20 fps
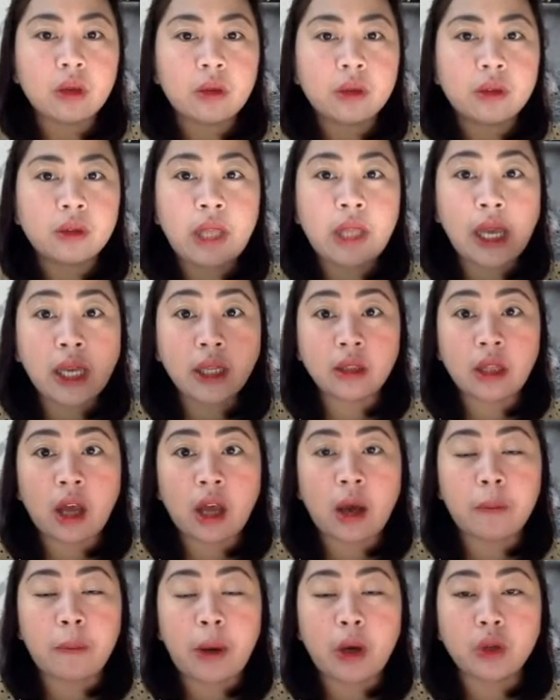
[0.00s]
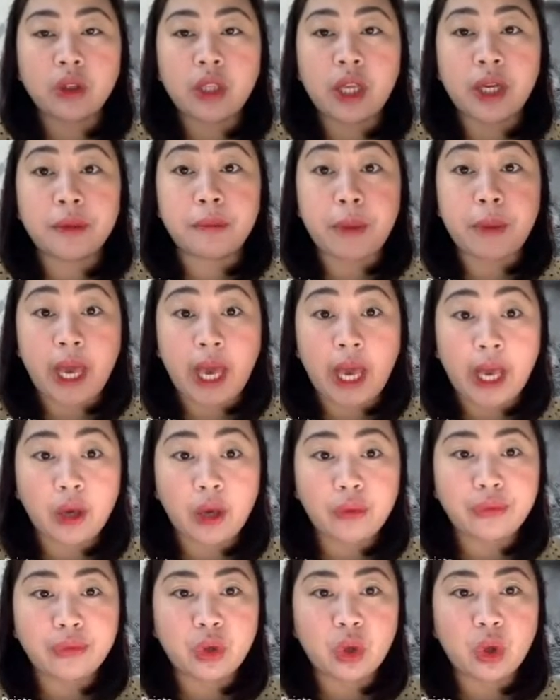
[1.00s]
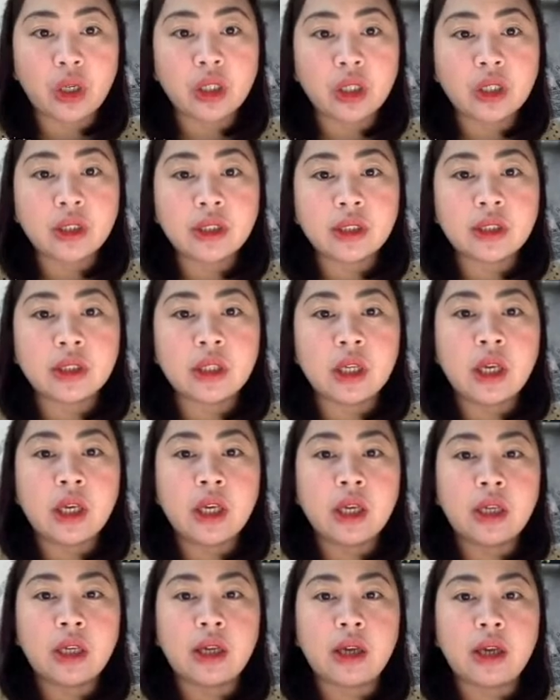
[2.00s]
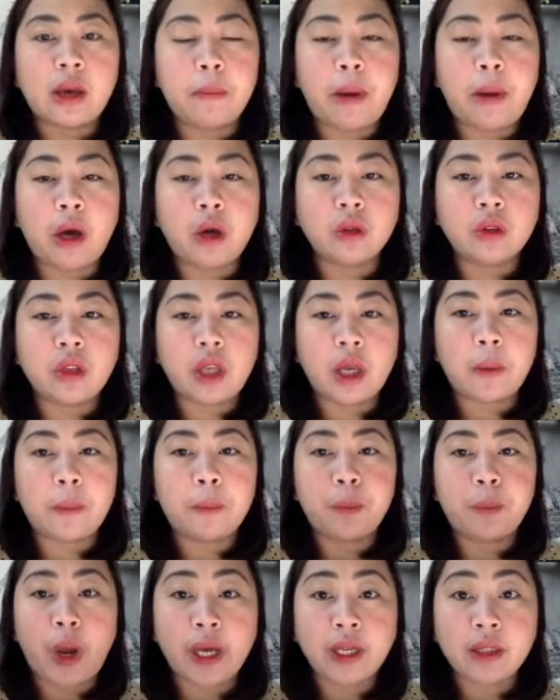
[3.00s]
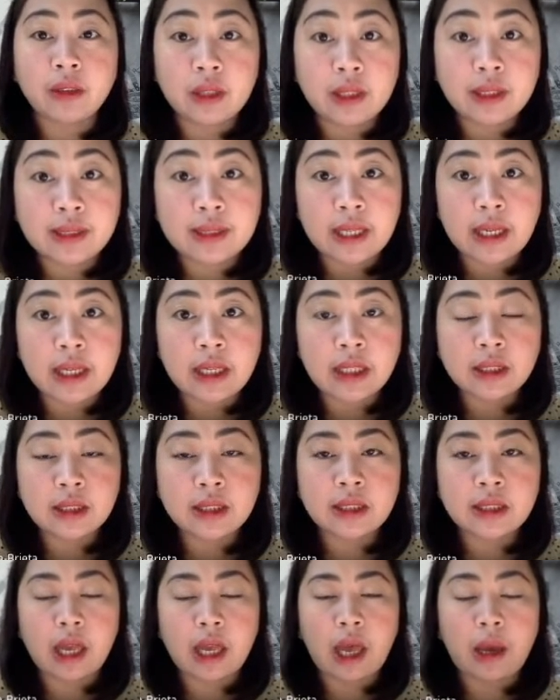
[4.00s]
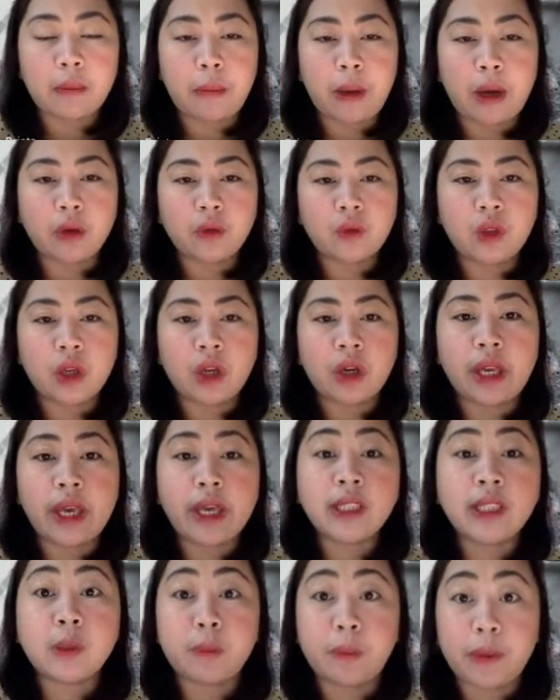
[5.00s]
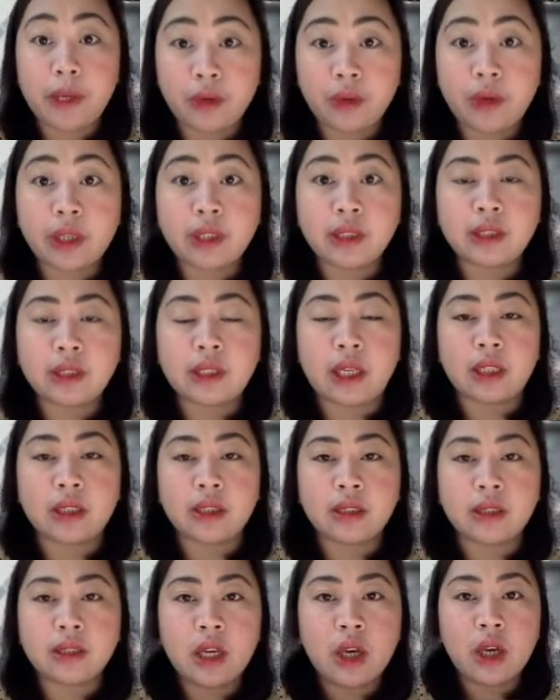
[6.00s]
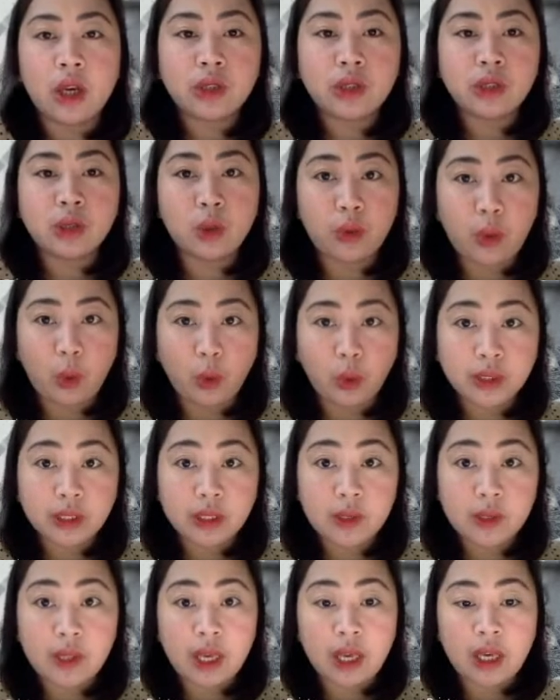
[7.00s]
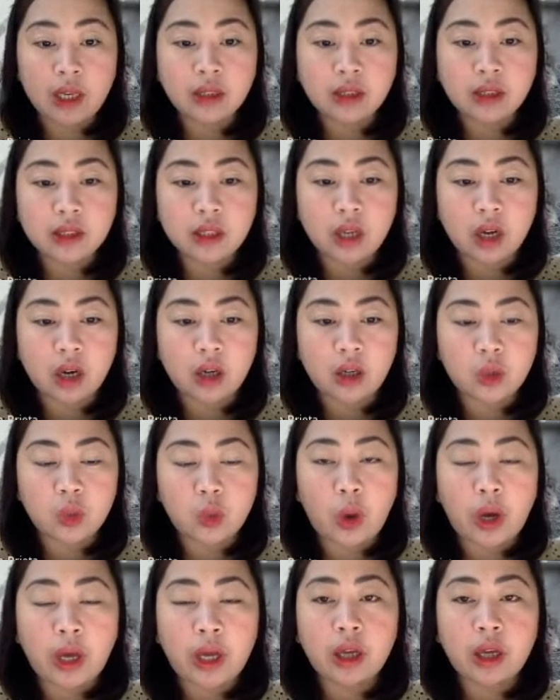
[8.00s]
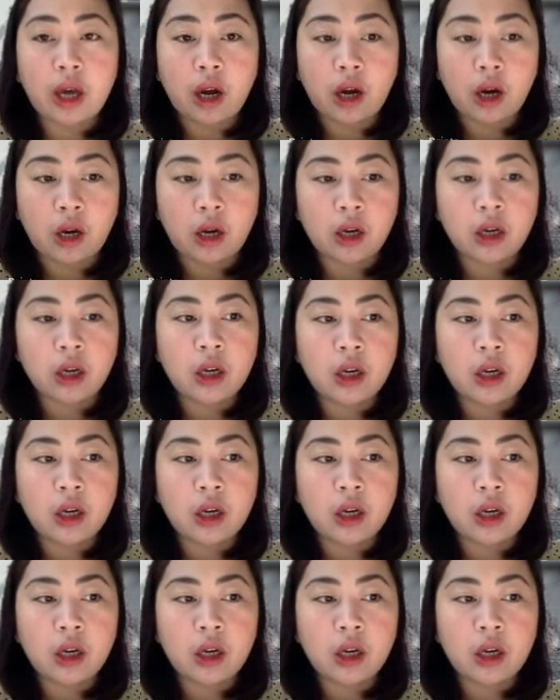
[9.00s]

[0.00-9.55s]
data about their behaviors, about their practices, about their experiences. So those things are are